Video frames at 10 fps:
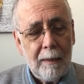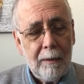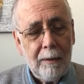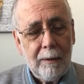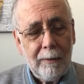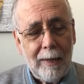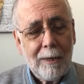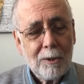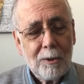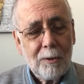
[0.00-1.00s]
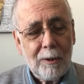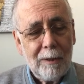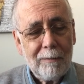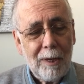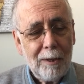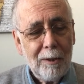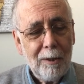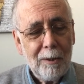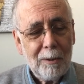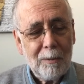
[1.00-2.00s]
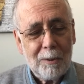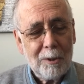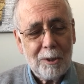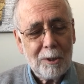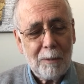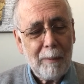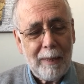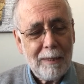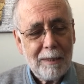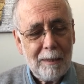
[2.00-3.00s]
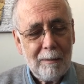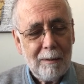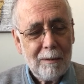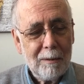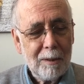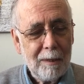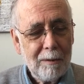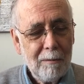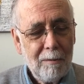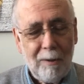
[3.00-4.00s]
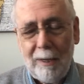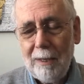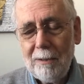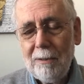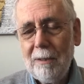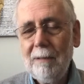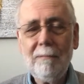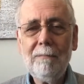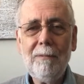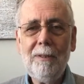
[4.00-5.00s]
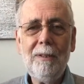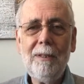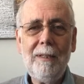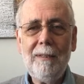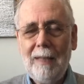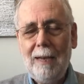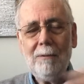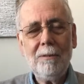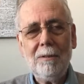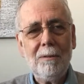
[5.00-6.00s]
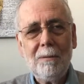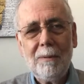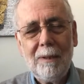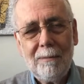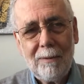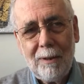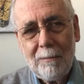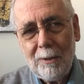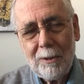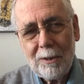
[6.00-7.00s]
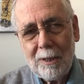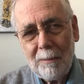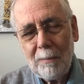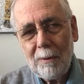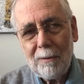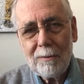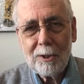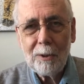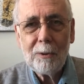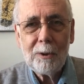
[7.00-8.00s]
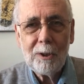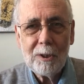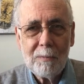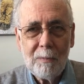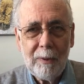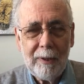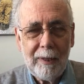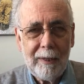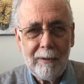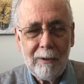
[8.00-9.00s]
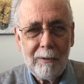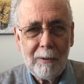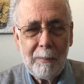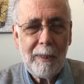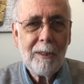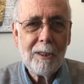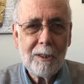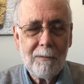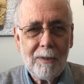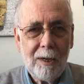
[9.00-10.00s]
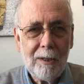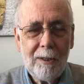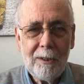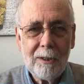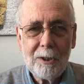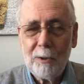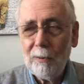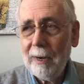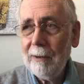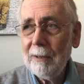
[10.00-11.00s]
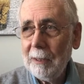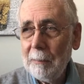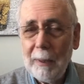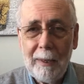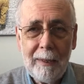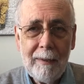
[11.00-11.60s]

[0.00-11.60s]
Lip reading: you know, that story of Dunkirk was just amazing, because 330,000 or whatever it was, number of soldiers were there on the beaches of Dunkirk, surrounded by